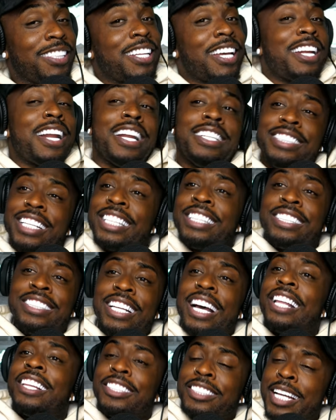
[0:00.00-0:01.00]
Then at, at
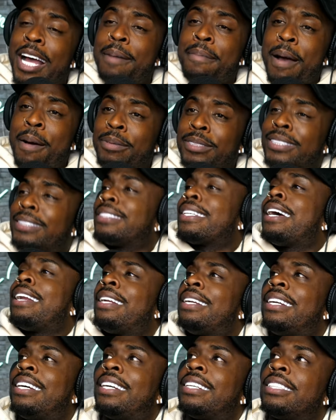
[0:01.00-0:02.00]
this other time I was just
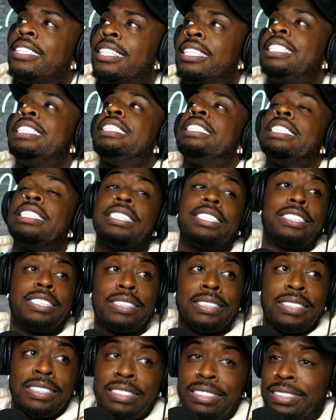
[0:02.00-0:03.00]
kind of like,
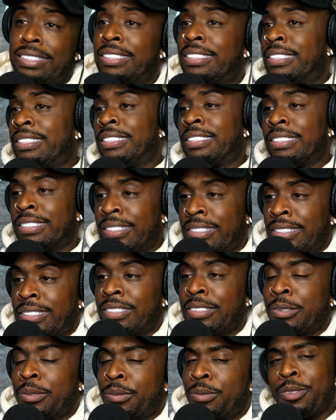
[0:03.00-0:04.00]

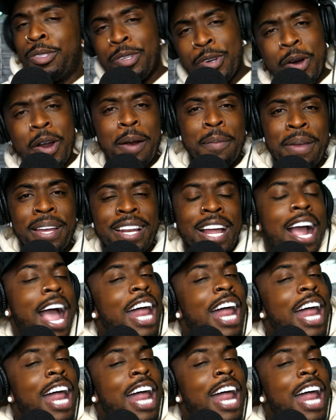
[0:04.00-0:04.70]
oh, you know what I mean?